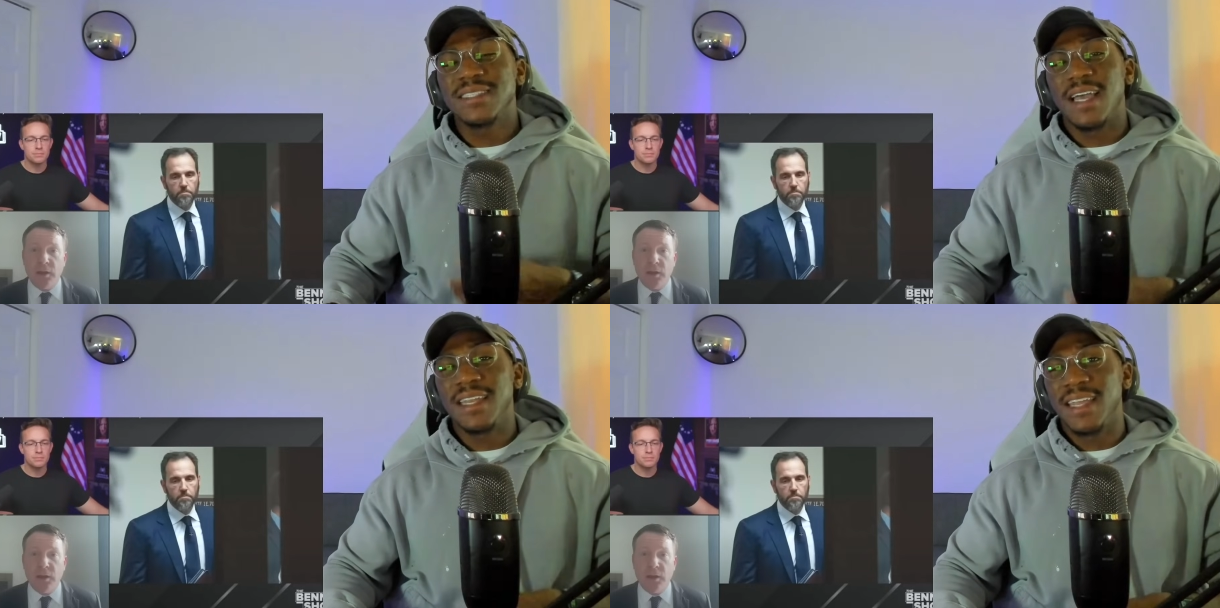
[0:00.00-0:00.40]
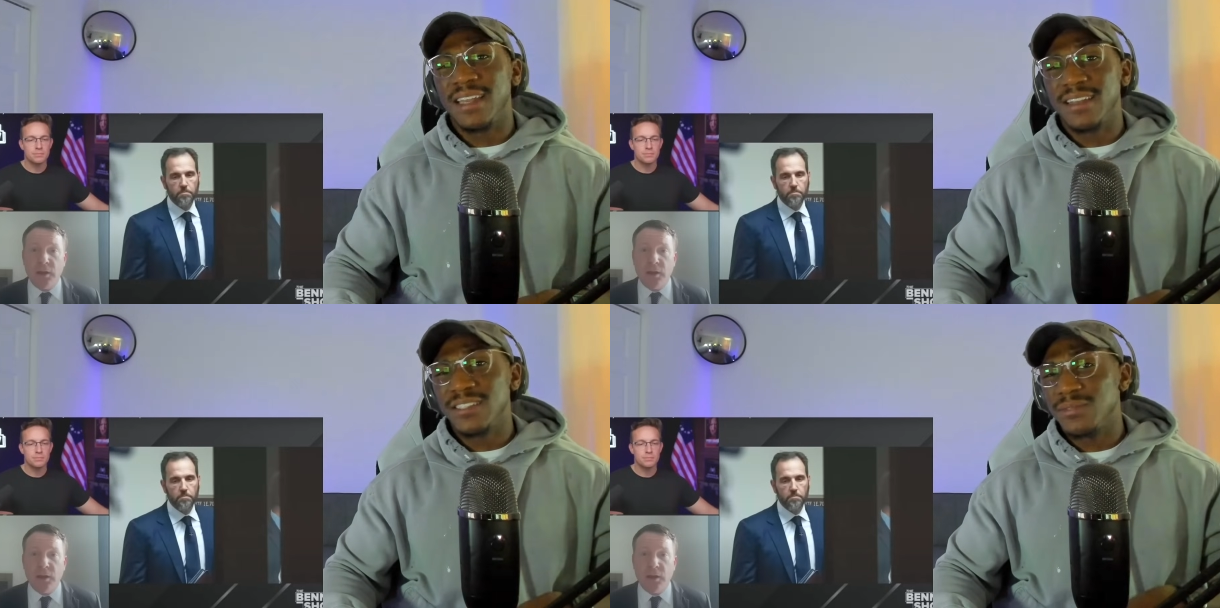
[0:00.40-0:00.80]
Speaker 1: I'm
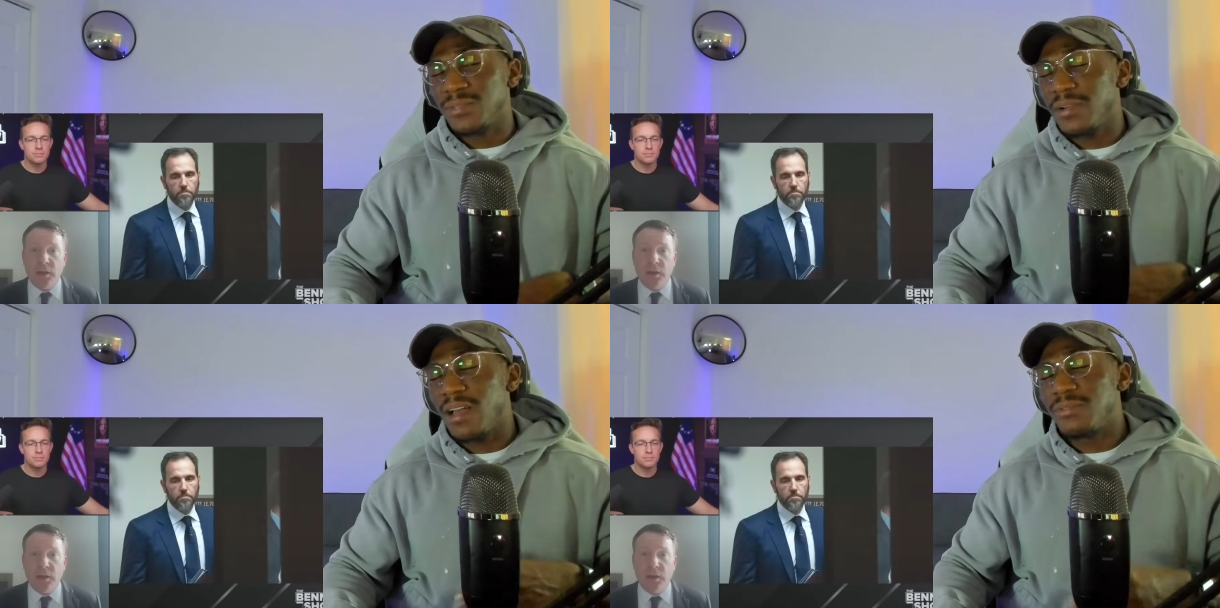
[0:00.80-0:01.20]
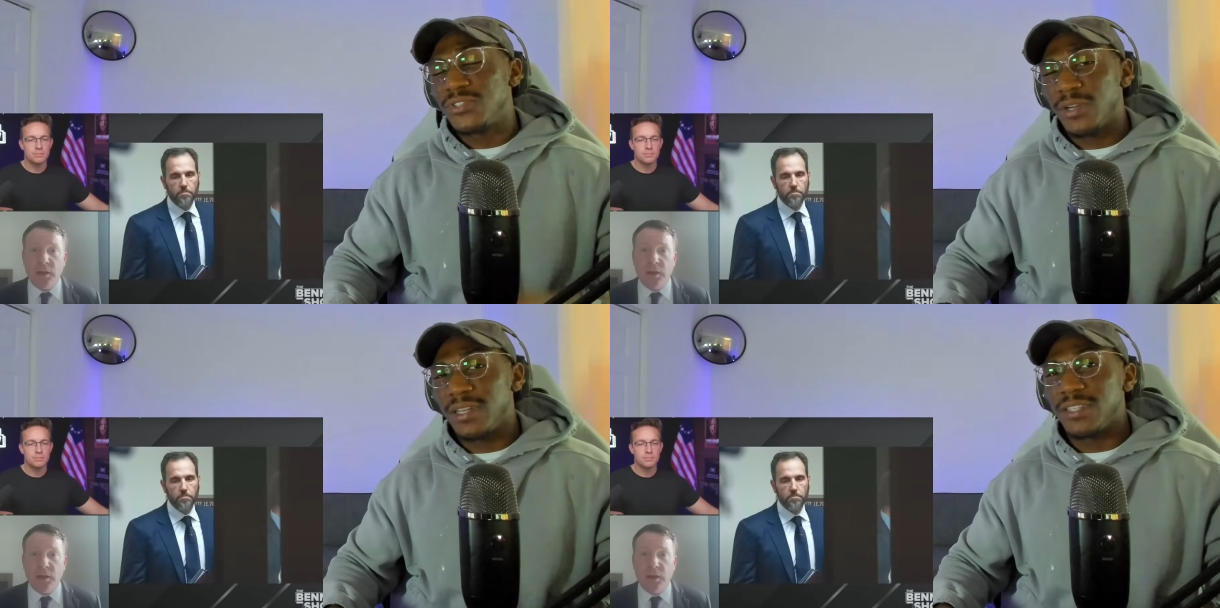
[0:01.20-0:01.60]
excited to get in this one, so we're
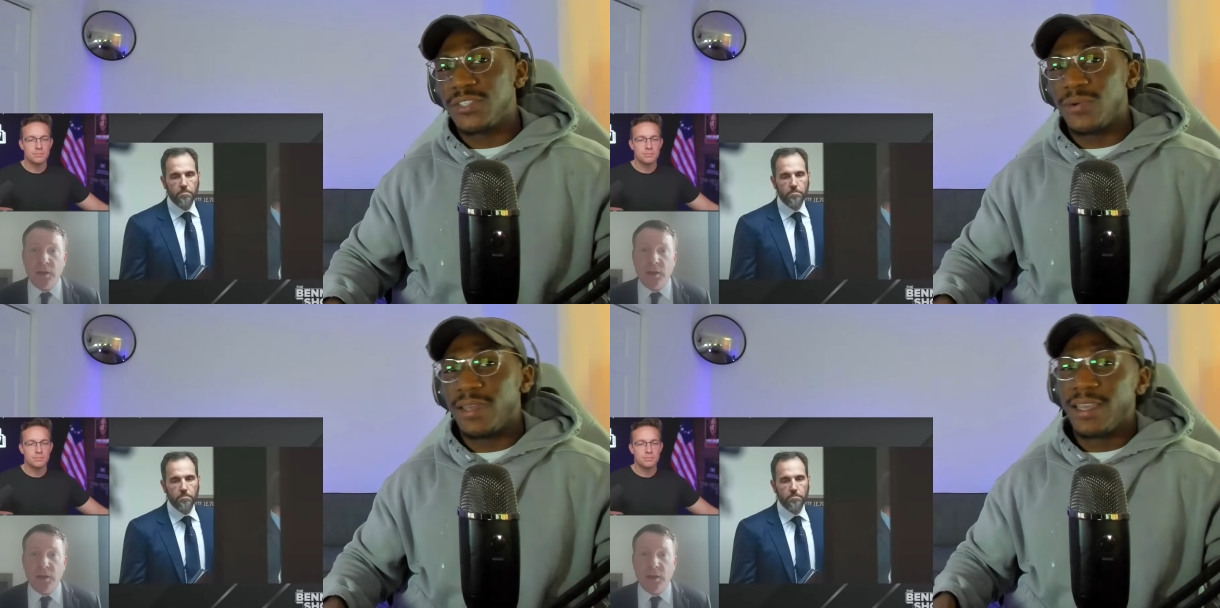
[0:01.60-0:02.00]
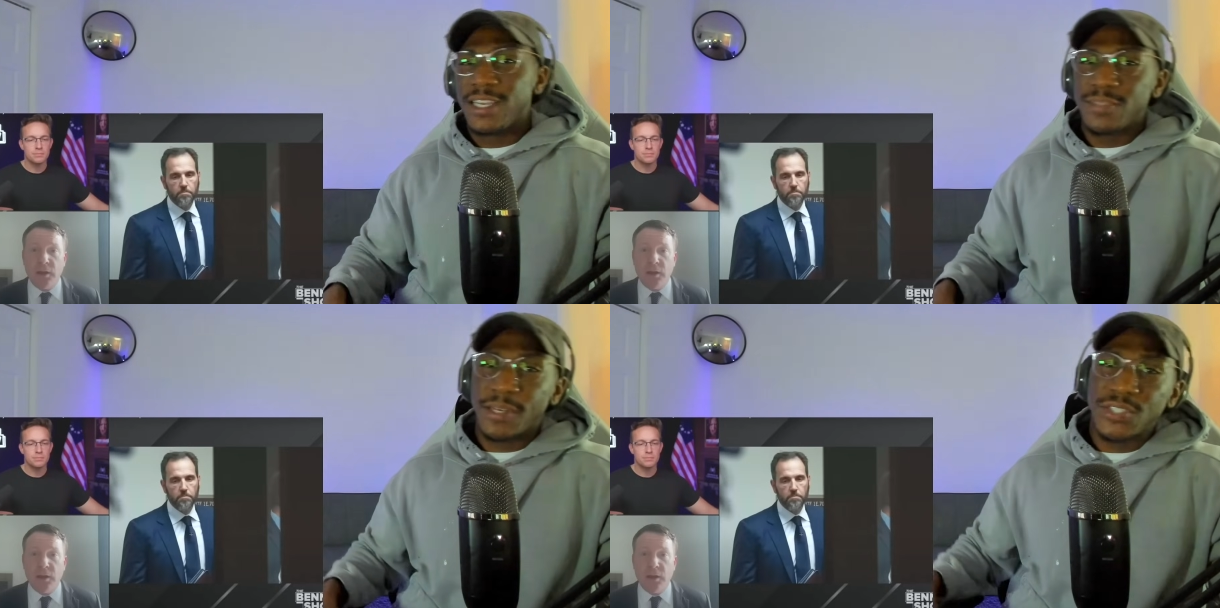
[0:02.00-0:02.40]
not straight
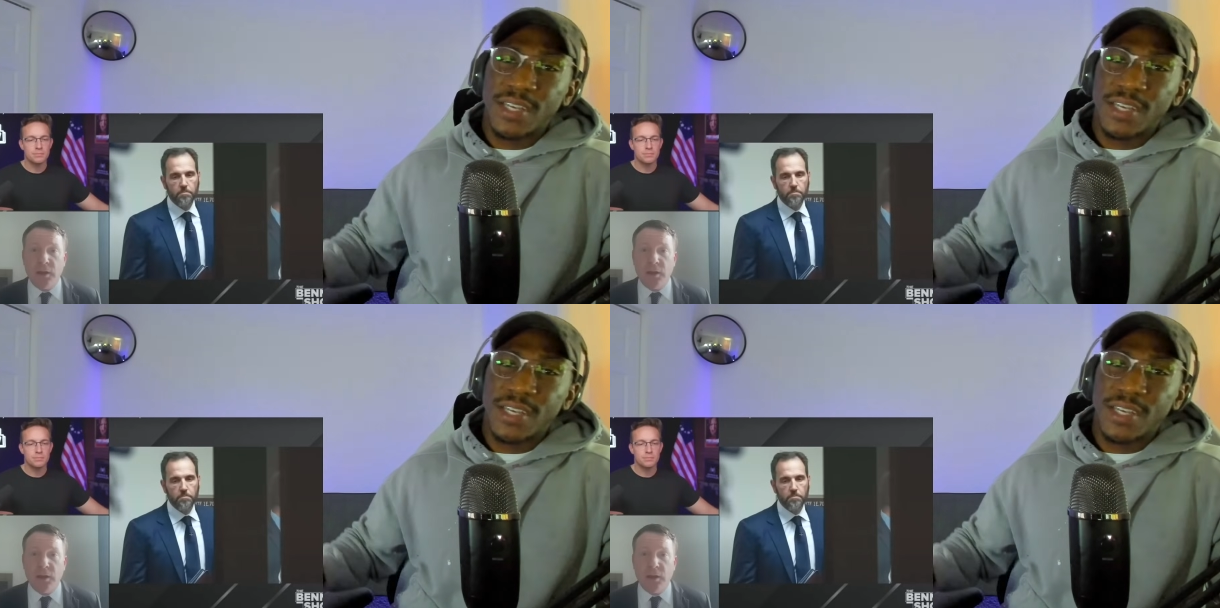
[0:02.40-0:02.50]
into it.